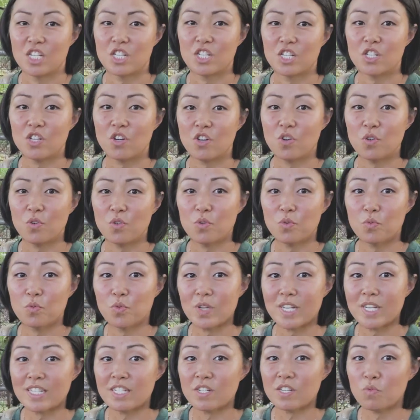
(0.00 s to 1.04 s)
So the
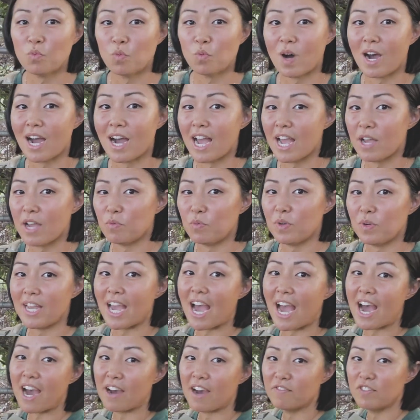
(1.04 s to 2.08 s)
reason why we
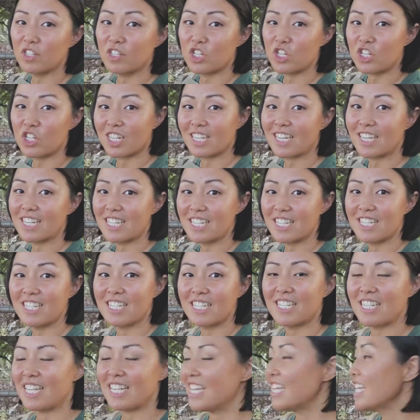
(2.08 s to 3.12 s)
have the
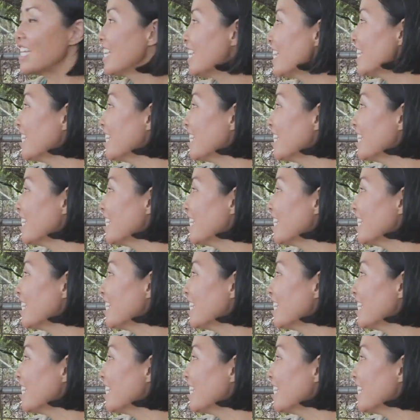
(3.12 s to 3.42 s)
chickens in